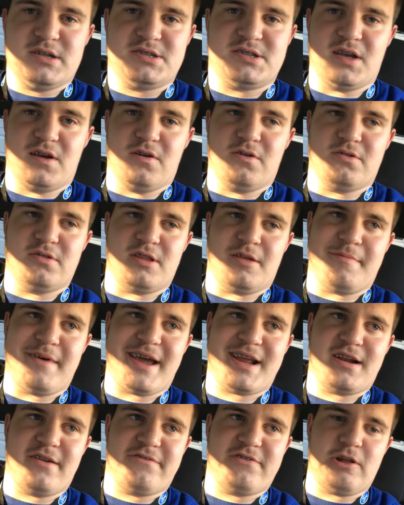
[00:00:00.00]
So the
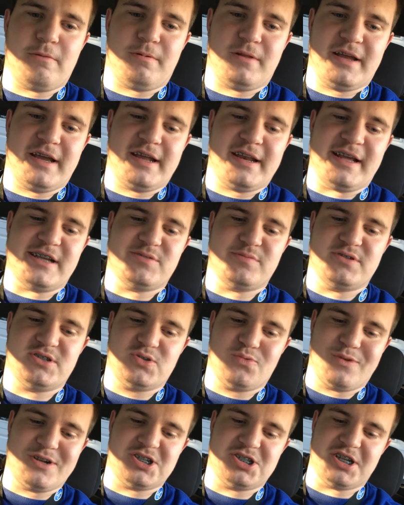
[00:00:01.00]
Magnaflow Plan has been
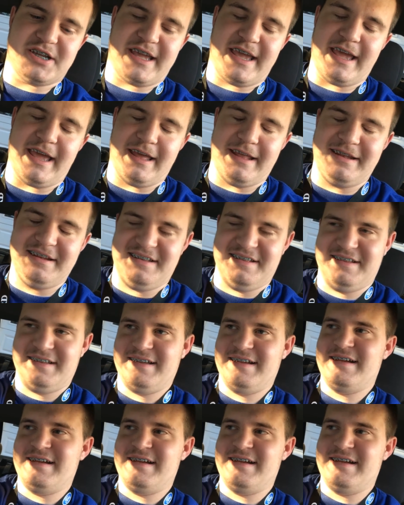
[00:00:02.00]
switched again.